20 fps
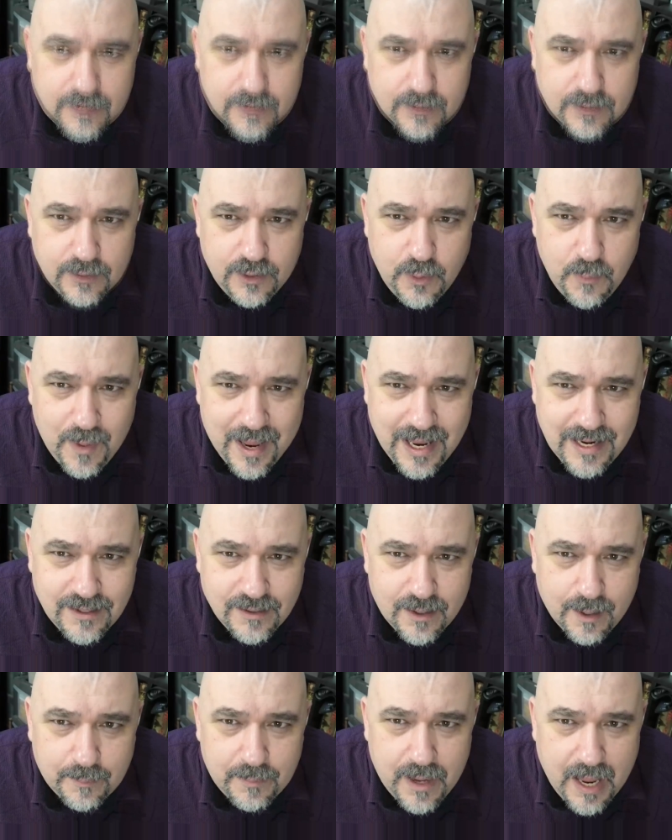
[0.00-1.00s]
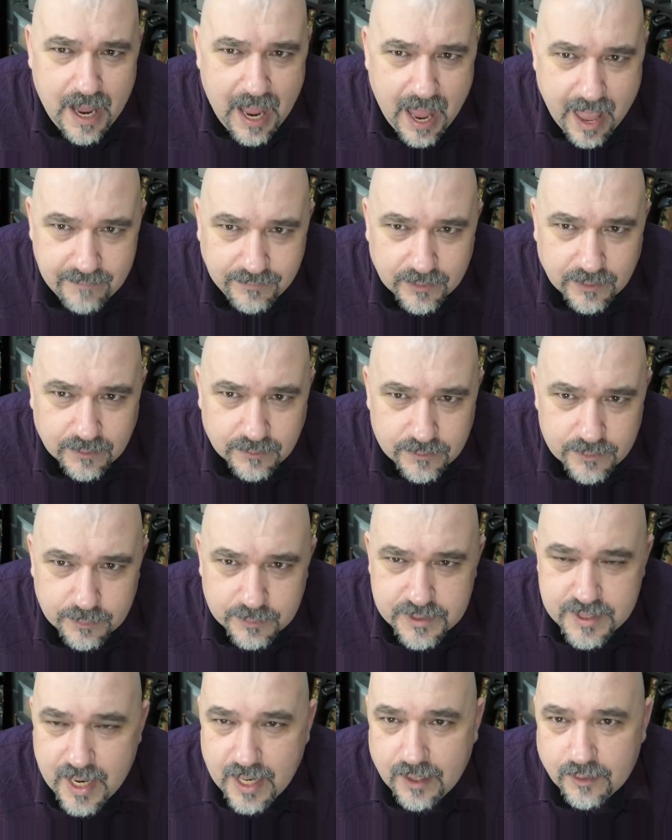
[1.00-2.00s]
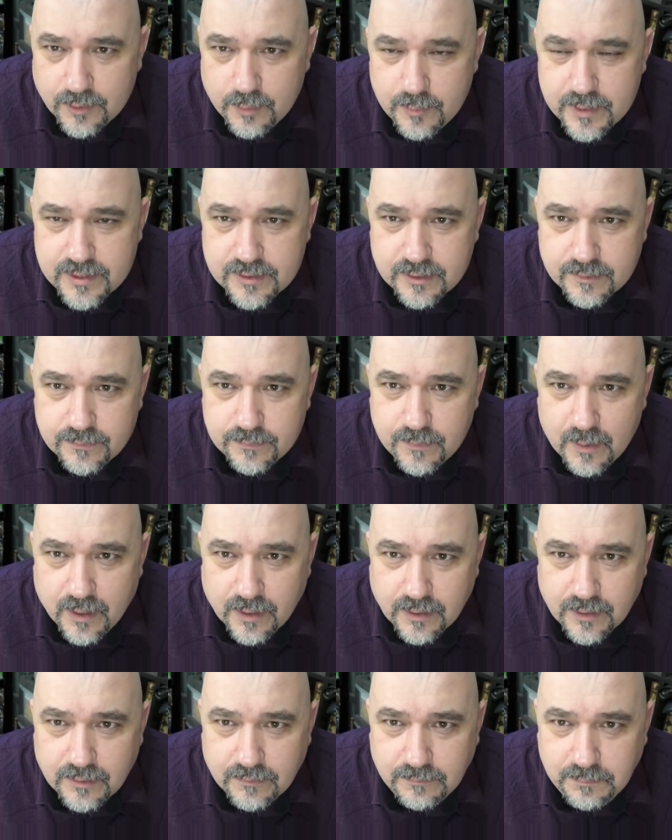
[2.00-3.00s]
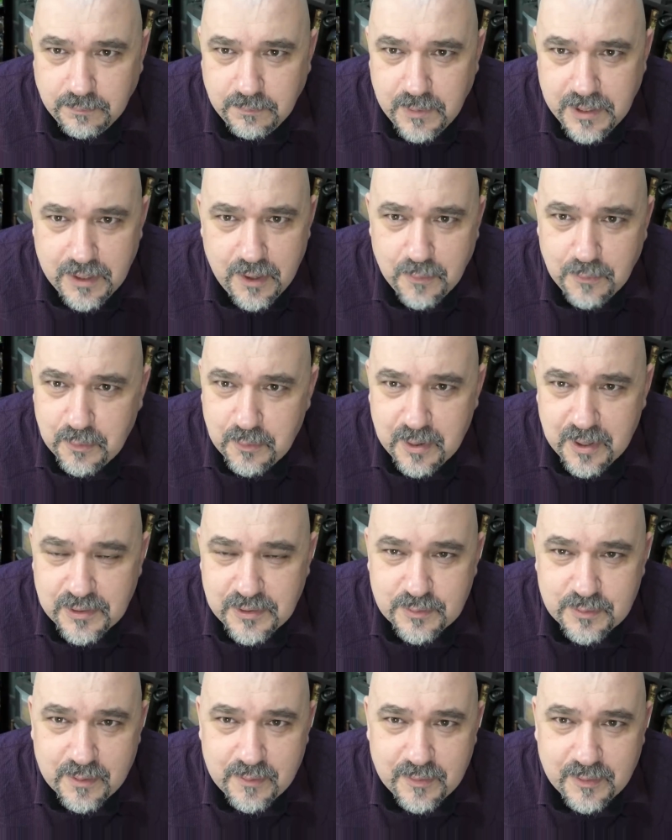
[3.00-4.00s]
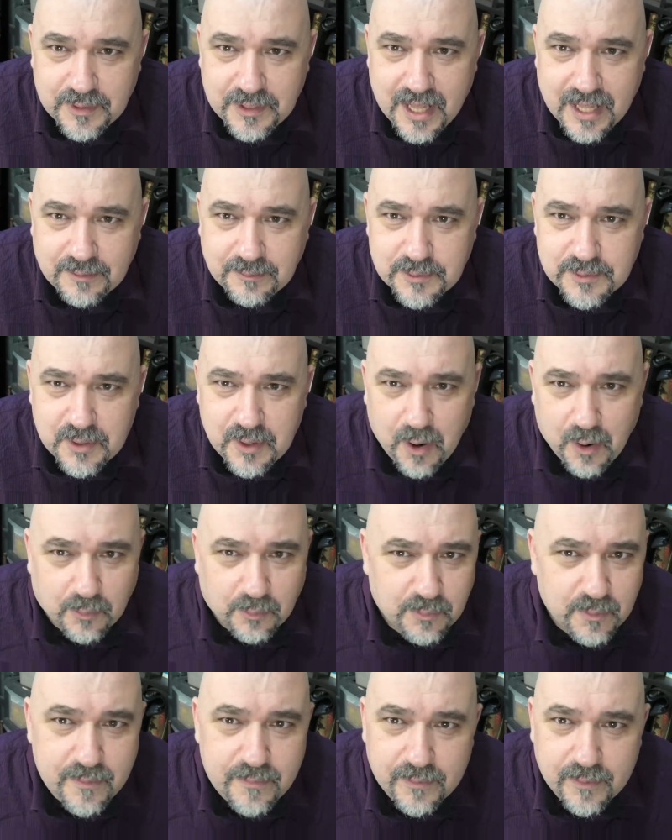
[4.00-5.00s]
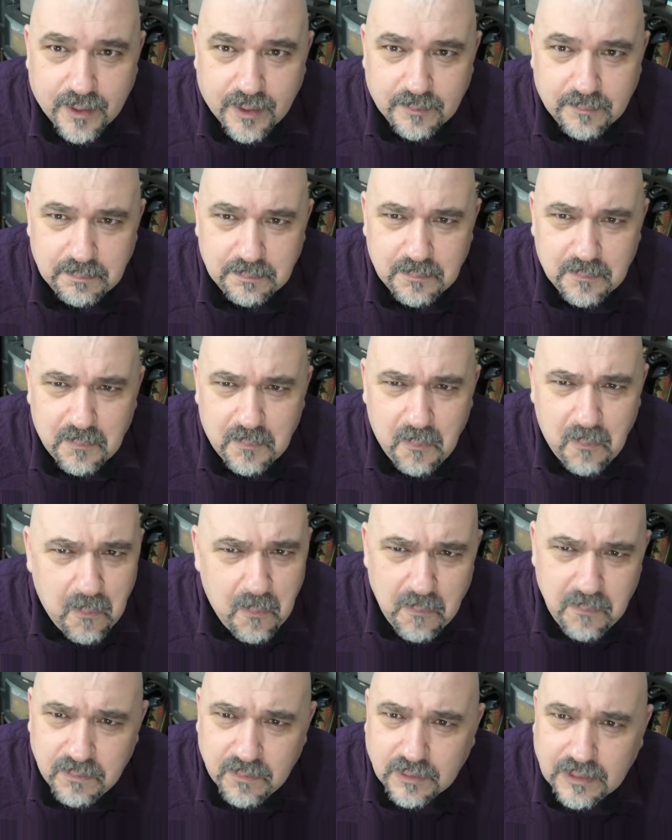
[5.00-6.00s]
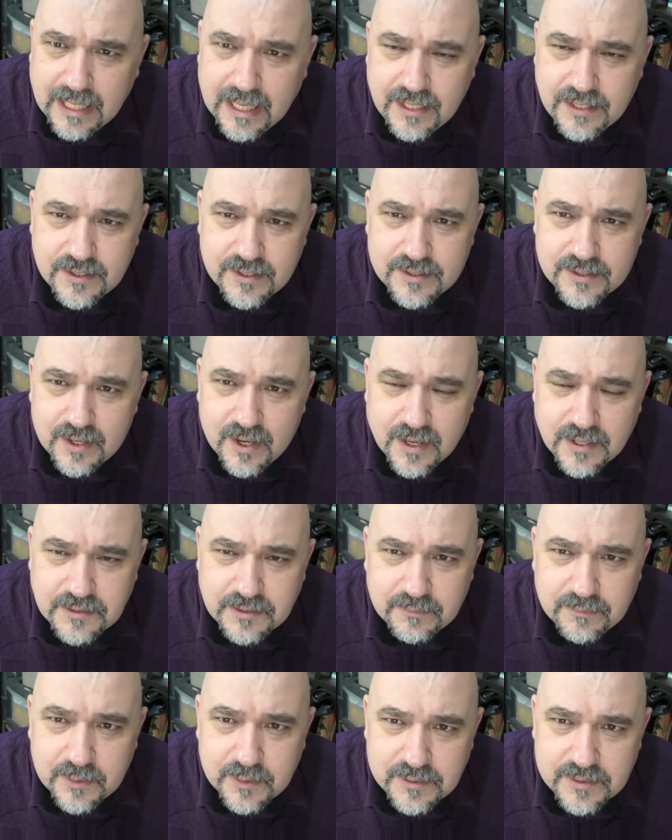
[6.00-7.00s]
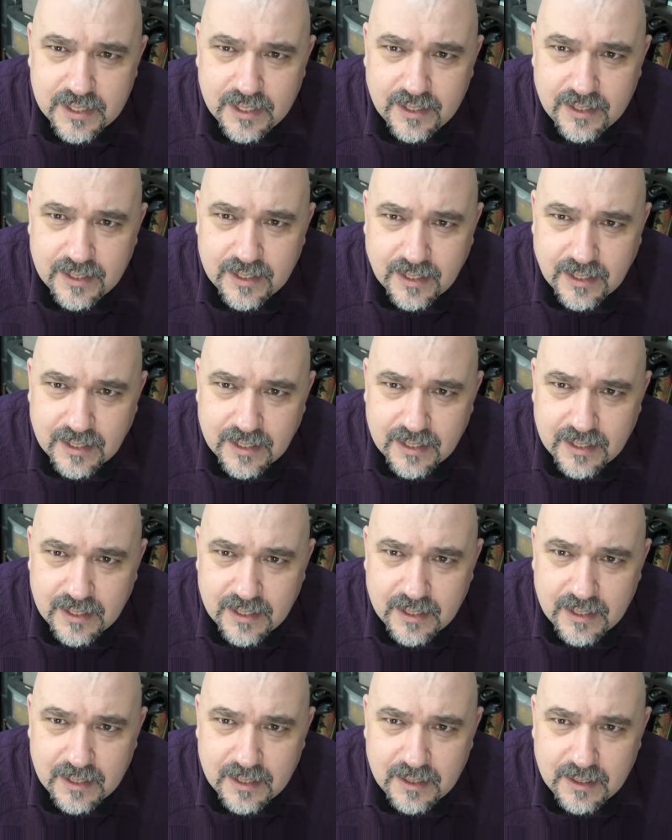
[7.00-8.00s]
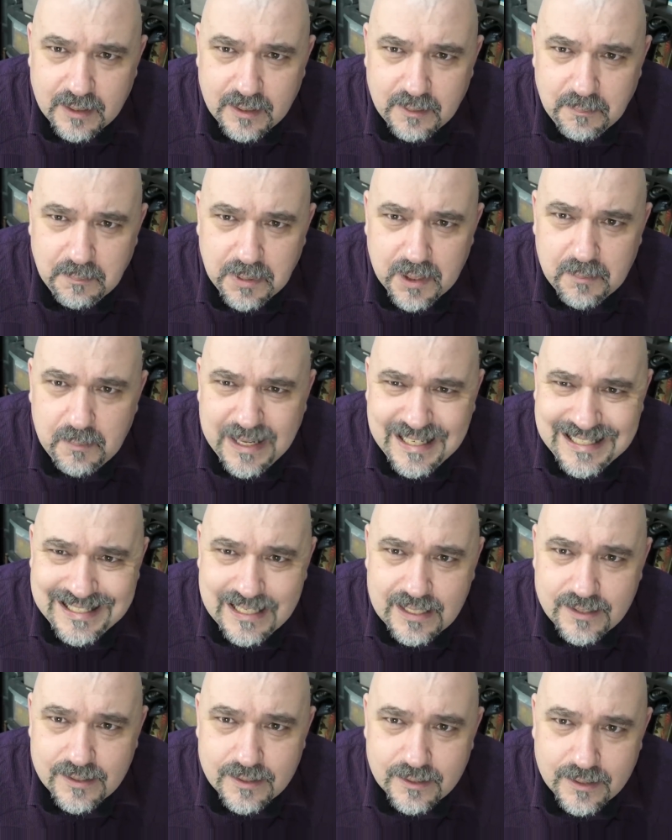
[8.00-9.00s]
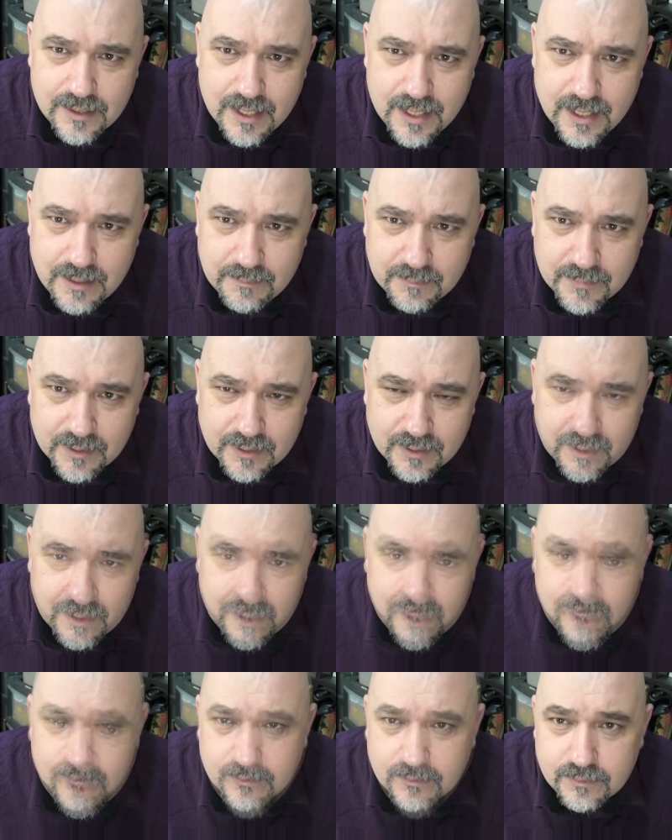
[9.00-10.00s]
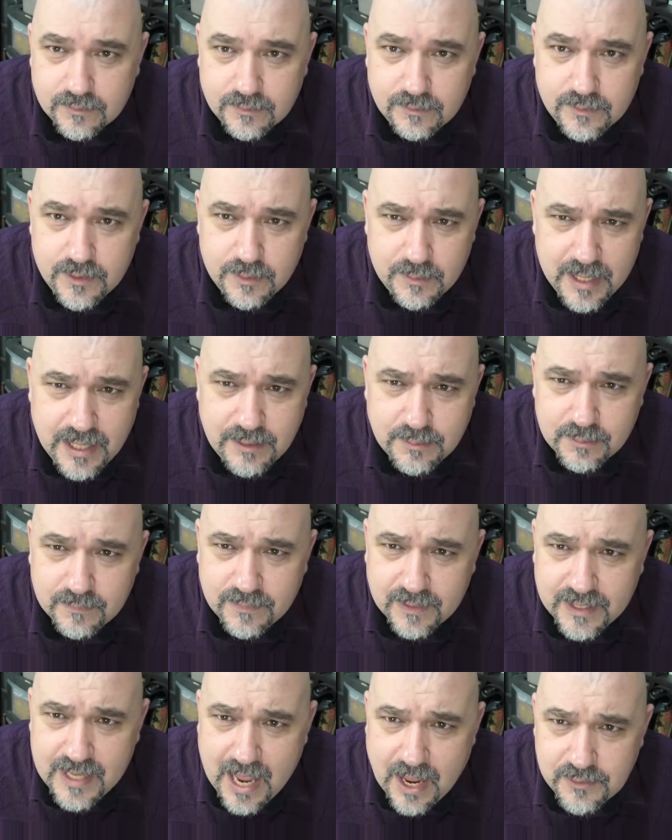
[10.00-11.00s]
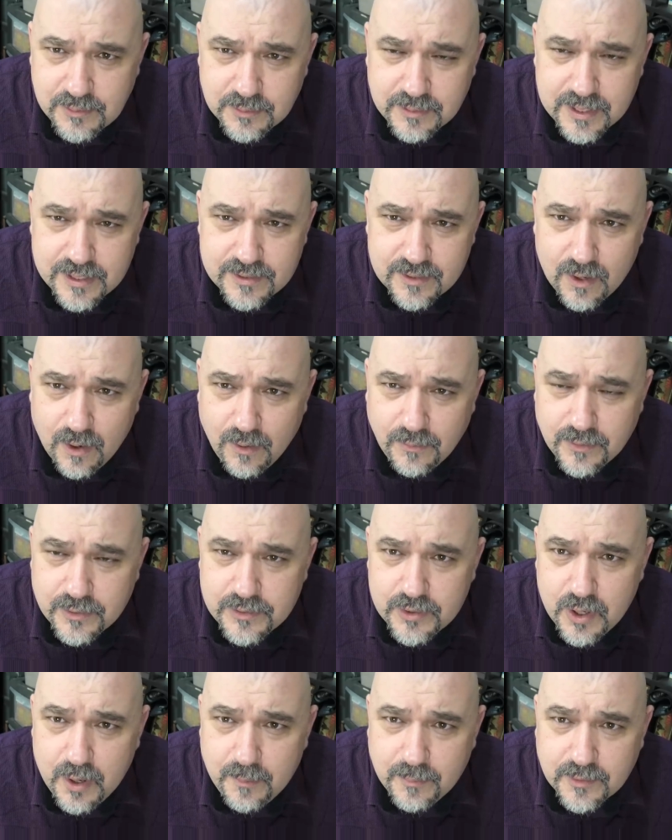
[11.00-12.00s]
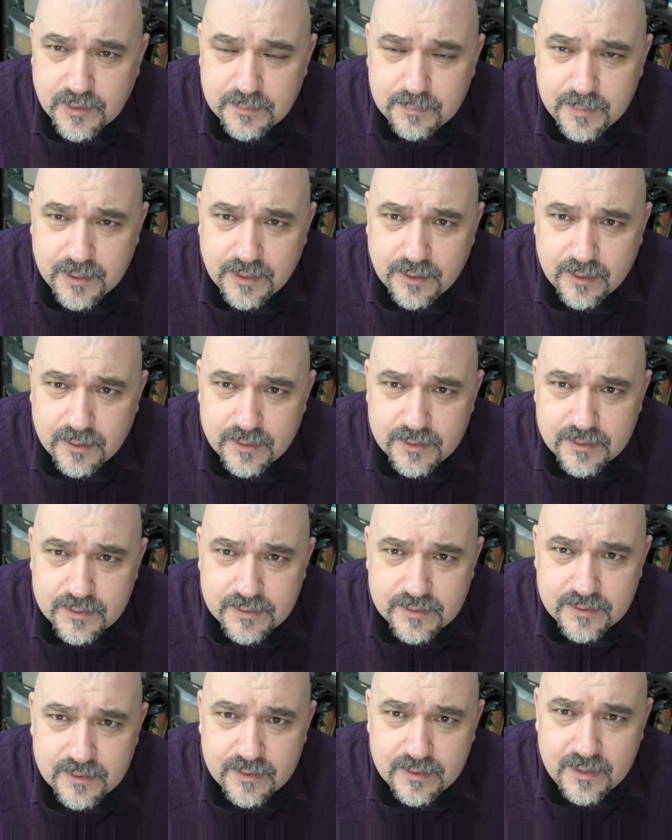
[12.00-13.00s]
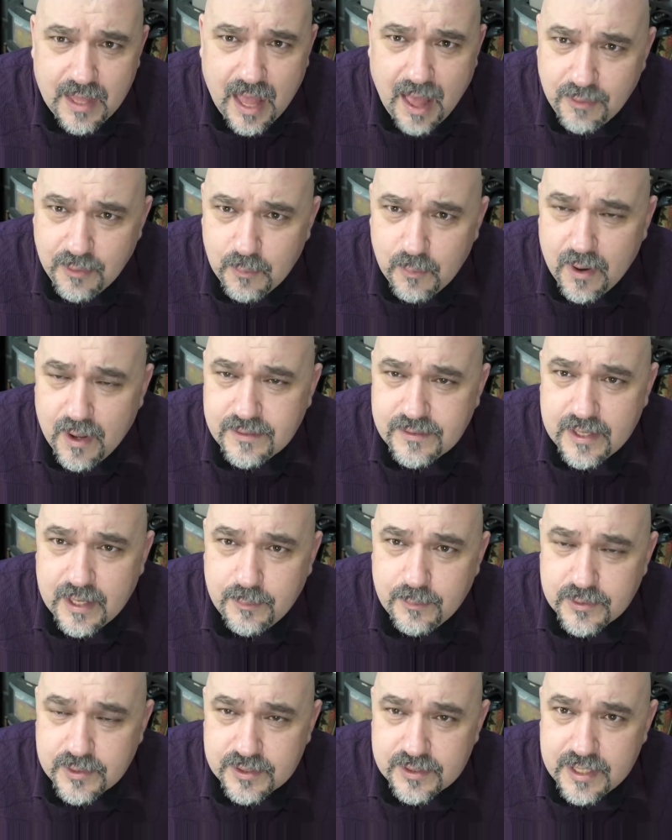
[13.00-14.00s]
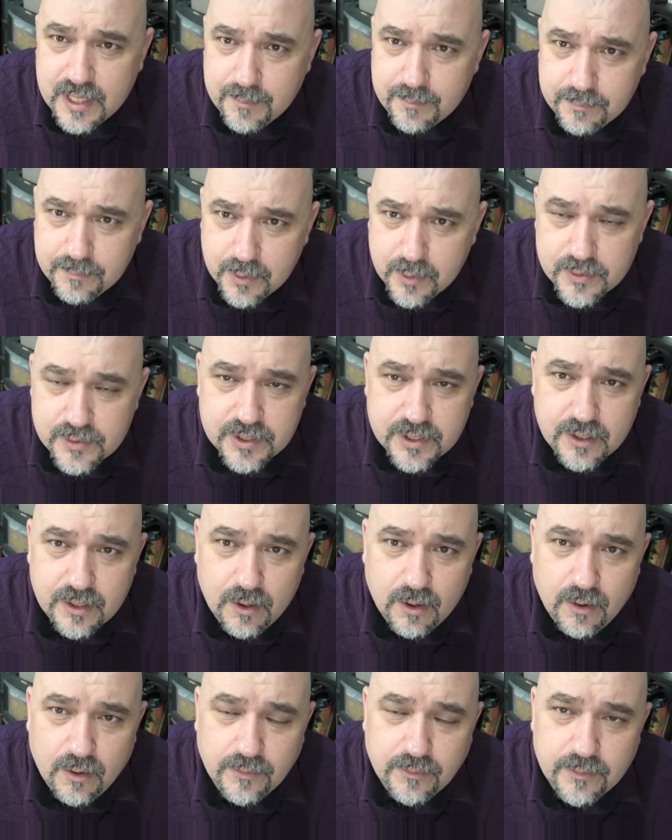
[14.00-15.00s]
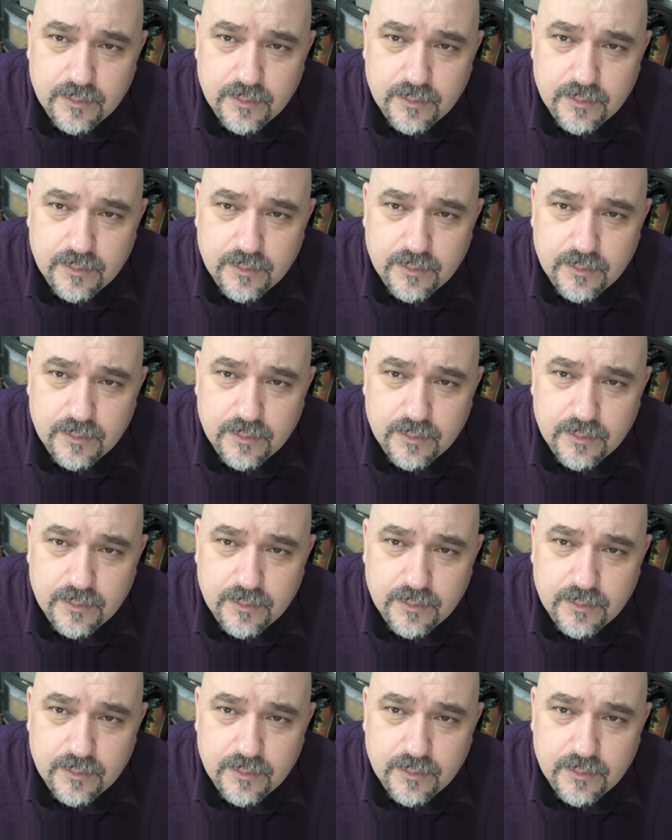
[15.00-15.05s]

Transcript: You end up having to attack on the Western Front. We know through history that that was a horrific, awful exercise in futility, but it makes sense in the game. You need to inflict casualties on the Germans because otherwise they will just keep pushing on the